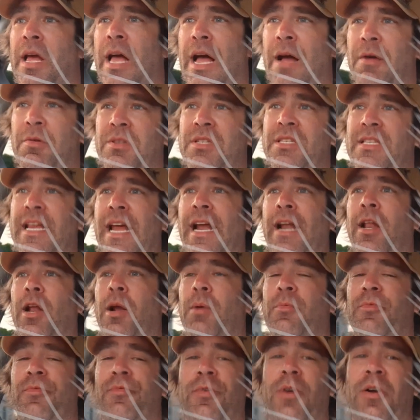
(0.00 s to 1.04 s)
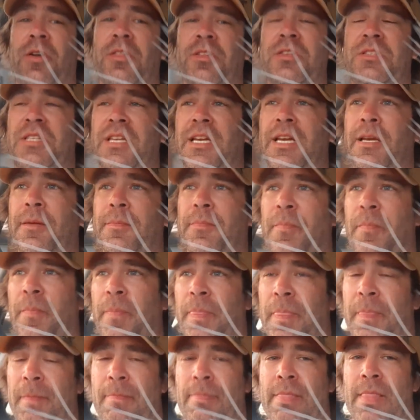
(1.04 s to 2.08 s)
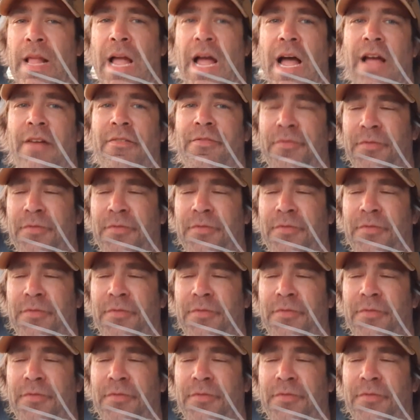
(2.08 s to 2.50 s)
I was standing up in front of the seat. I